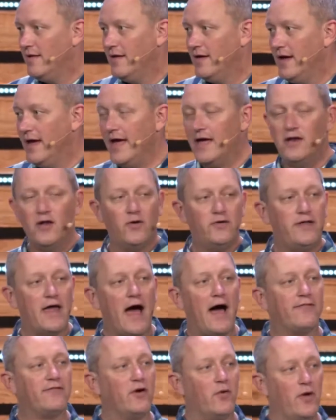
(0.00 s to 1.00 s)
He had no
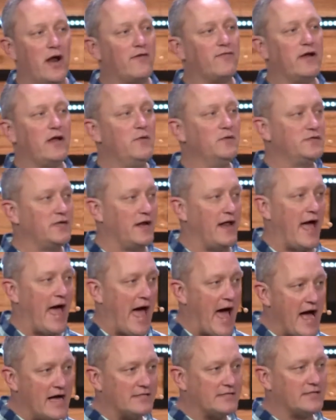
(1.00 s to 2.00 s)
doubt that whatever he was going to
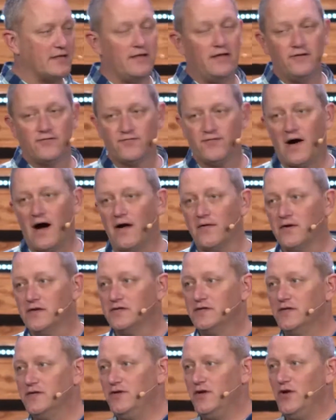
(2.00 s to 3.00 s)
ask his Father
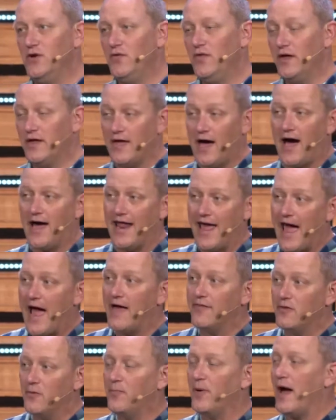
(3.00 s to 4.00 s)
to do, that God
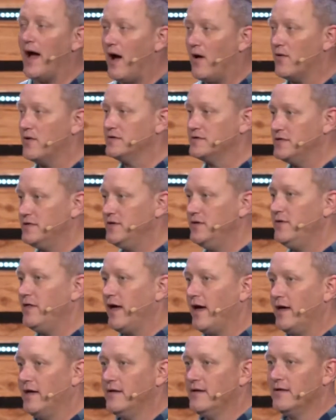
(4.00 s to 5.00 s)
had the power to do
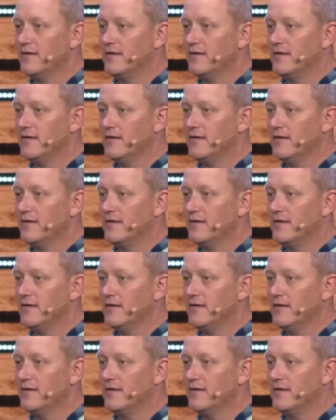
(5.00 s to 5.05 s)
that.